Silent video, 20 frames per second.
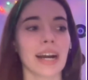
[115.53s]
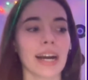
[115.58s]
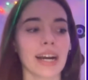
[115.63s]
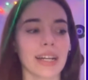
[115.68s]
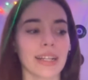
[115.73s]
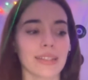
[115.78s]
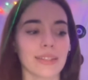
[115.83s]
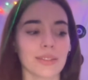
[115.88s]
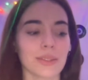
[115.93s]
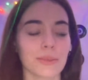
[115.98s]

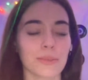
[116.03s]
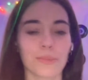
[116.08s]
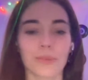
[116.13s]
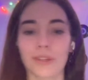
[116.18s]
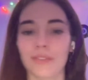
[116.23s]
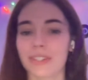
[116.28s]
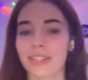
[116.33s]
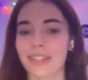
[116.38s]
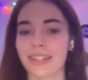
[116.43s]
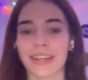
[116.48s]
And
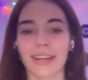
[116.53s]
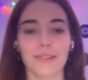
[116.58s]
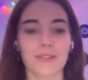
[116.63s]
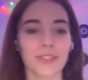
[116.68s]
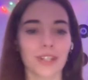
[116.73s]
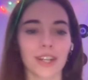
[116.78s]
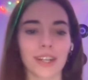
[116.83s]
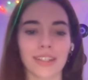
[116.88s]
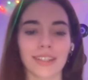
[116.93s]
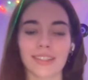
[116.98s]
previously, I've
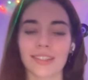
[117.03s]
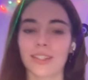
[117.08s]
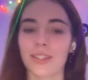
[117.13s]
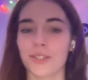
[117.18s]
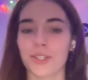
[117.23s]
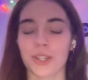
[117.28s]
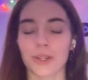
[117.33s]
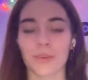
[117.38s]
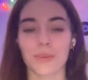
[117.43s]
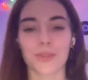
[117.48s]
done
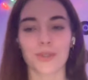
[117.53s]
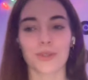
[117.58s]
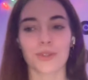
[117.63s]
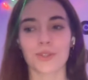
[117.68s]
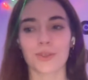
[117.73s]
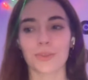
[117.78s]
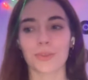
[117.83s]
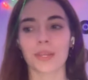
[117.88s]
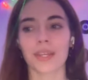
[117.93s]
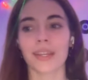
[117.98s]
YouTube,
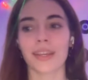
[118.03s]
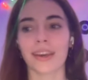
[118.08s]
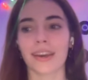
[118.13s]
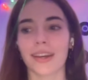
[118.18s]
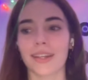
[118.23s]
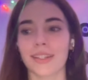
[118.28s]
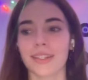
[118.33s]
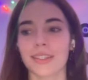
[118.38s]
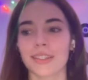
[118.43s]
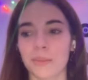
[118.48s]
social
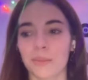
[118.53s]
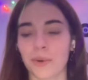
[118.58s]
media,